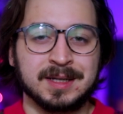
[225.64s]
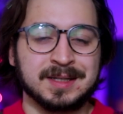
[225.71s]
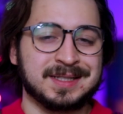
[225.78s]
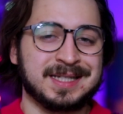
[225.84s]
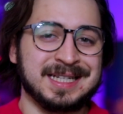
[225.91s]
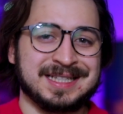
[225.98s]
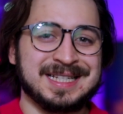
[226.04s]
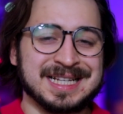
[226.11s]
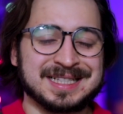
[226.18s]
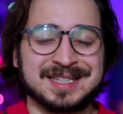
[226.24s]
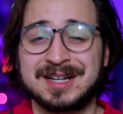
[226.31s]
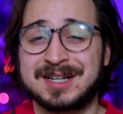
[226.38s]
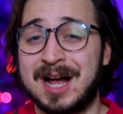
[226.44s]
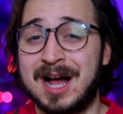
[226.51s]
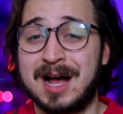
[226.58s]

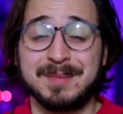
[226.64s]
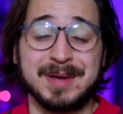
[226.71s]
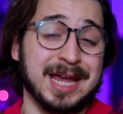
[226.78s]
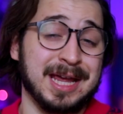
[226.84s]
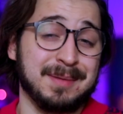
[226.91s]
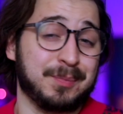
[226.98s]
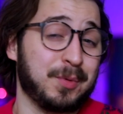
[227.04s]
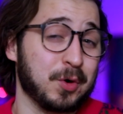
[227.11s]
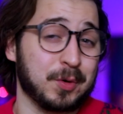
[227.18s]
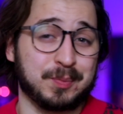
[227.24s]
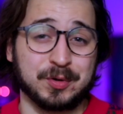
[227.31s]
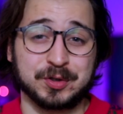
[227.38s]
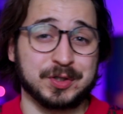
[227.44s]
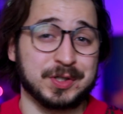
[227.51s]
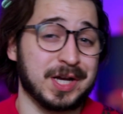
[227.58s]
ccs.com and
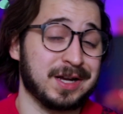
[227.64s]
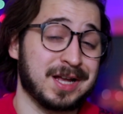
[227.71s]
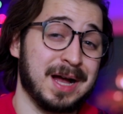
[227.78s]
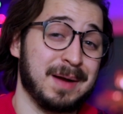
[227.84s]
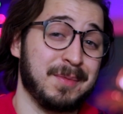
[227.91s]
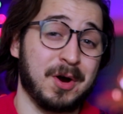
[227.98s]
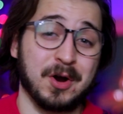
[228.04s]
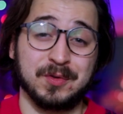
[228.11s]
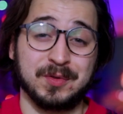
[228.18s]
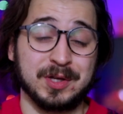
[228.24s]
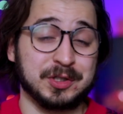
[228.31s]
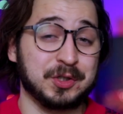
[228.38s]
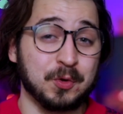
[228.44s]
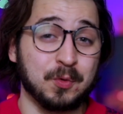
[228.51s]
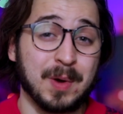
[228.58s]
boardpusher.com are the
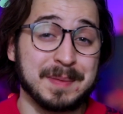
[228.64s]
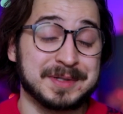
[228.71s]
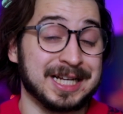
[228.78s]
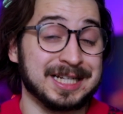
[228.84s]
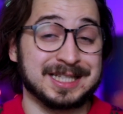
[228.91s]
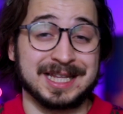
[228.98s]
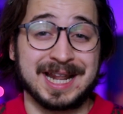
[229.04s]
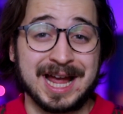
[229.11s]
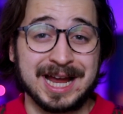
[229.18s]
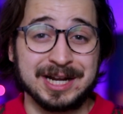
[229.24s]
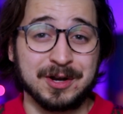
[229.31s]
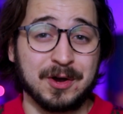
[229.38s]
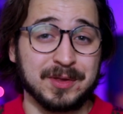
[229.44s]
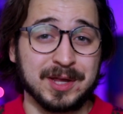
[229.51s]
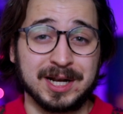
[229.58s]
two websites that I
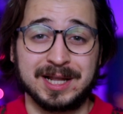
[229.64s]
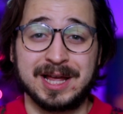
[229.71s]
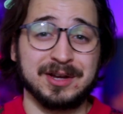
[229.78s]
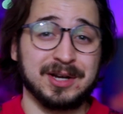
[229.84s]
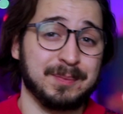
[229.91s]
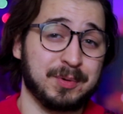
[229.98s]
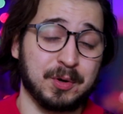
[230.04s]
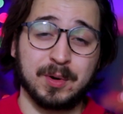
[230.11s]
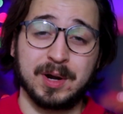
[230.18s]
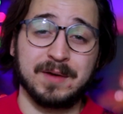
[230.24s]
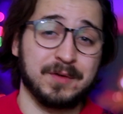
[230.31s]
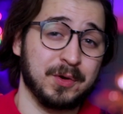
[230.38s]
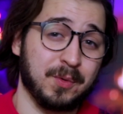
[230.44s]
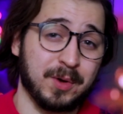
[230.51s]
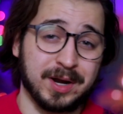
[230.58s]
know that allow you to put whatever
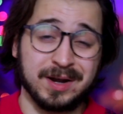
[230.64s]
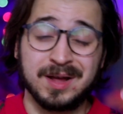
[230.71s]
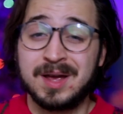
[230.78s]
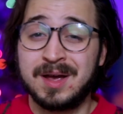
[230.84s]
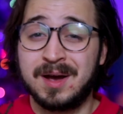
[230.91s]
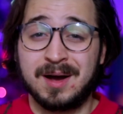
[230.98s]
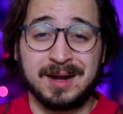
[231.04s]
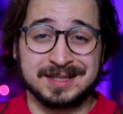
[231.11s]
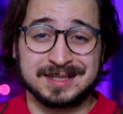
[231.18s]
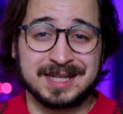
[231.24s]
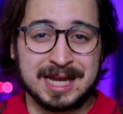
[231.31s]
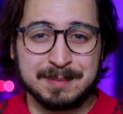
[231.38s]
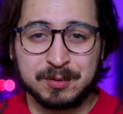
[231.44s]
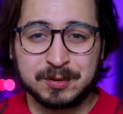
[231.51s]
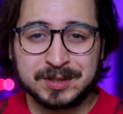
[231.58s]
you want on a
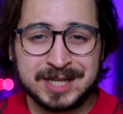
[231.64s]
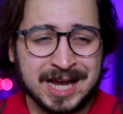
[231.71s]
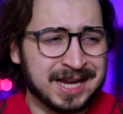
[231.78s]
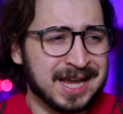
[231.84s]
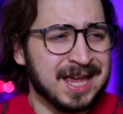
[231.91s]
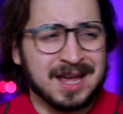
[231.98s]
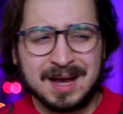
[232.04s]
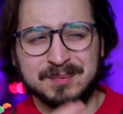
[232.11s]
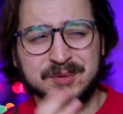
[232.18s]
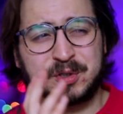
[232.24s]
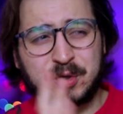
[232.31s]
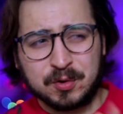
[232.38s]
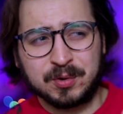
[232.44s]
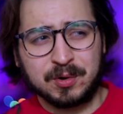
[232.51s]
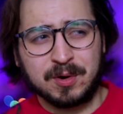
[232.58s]
skateboard deck. I'm
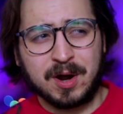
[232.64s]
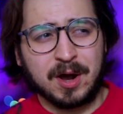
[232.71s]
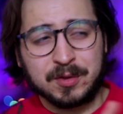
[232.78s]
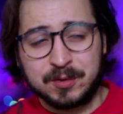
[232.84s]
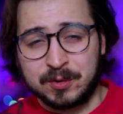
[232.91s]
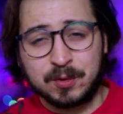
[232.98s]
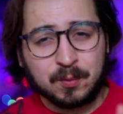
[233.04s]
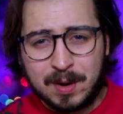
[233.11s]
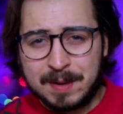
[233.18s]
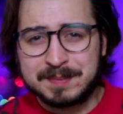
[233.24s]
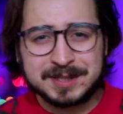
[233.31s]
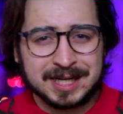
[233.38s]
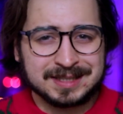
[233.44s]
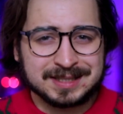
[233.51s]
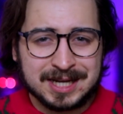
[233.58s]
sure there are other
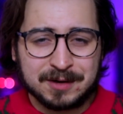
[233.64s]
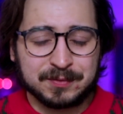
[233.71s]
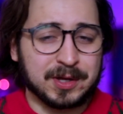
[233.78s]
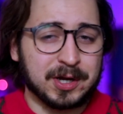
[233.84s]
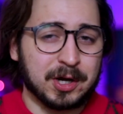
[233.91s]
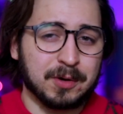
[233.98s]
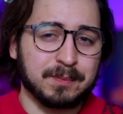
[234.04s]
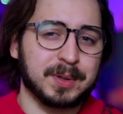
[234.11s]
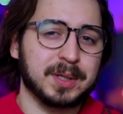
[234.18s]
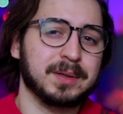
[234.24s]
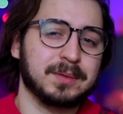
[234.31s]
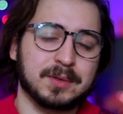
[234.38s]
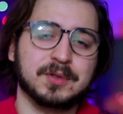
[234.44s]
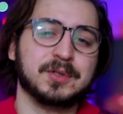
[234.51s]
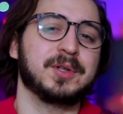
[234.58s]
websites out there,
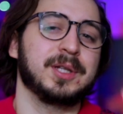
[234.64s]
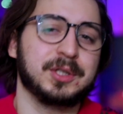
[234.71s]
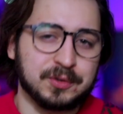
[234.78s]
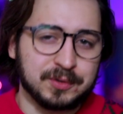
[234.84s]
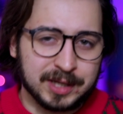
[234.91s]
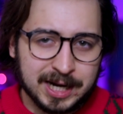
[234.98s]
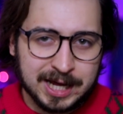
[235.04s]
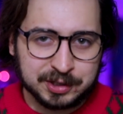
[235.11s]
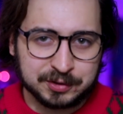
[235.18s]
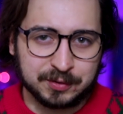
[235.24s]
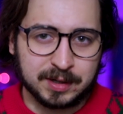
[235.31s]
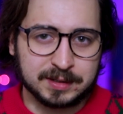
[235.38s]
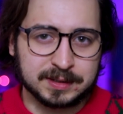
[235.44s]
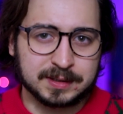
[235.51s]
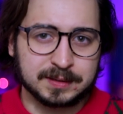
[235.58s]
but those are the two that I
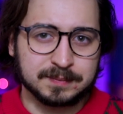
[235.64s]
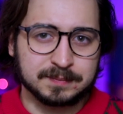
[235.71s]
trust.